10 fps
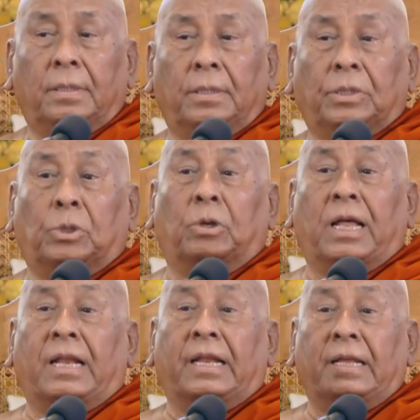
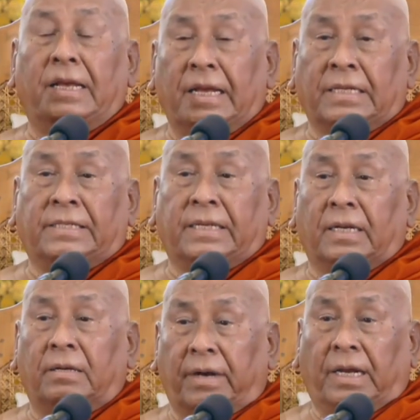Tolerance is a
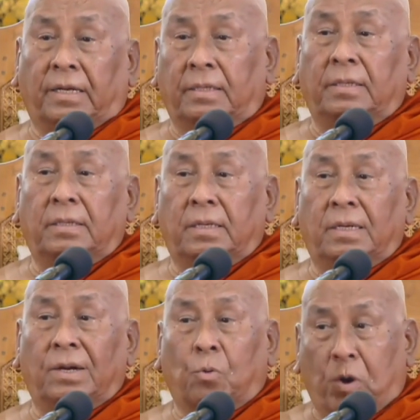great
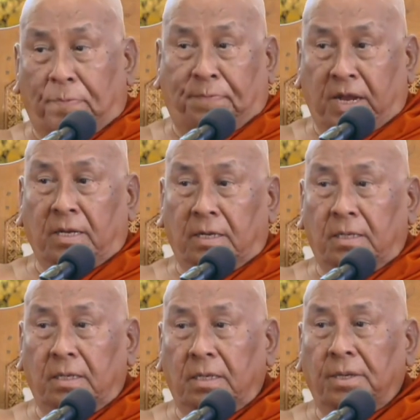weapon
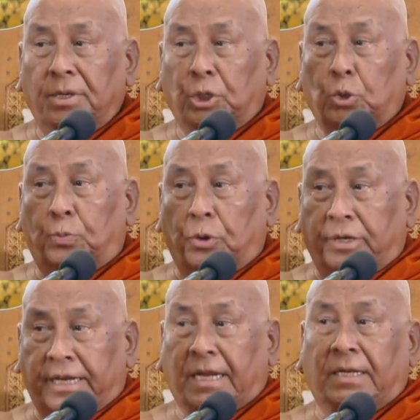to
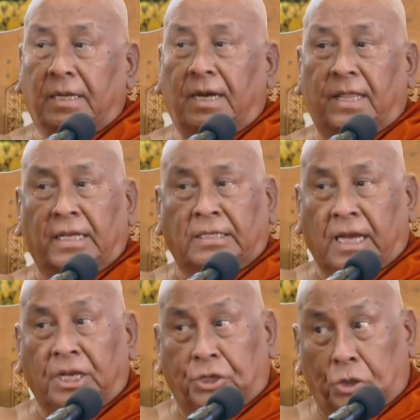protect others.
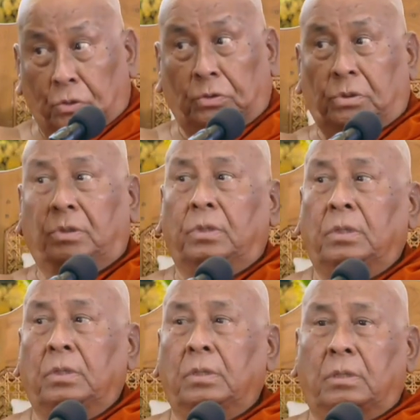Acute.
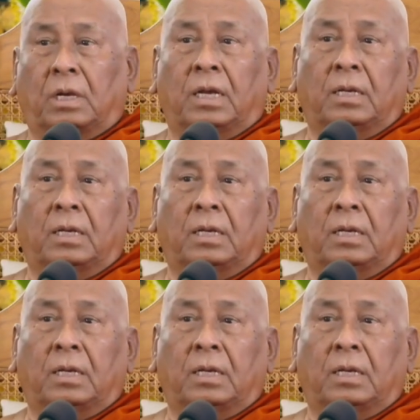Hola.